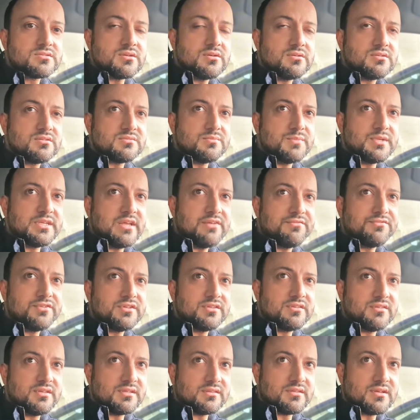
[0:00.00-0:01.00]
so it doesn't mean
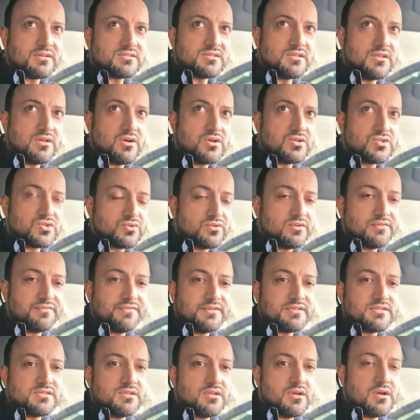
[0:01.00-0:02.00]
everything that's large, or if
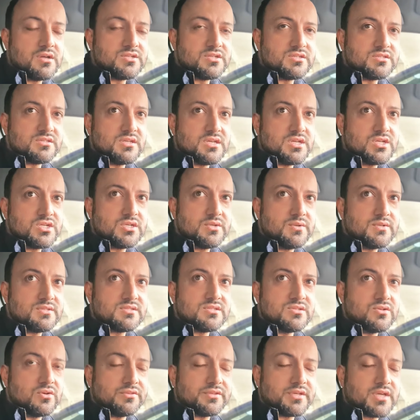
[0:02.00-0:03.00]
it's large, is an issue.
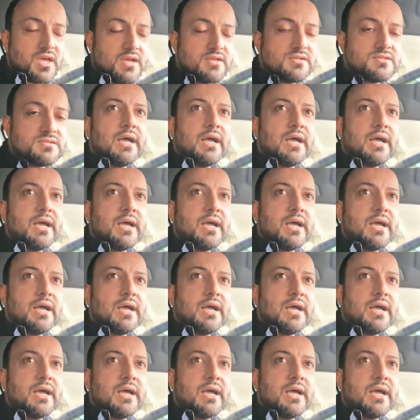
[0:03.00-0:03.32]
It's not the case.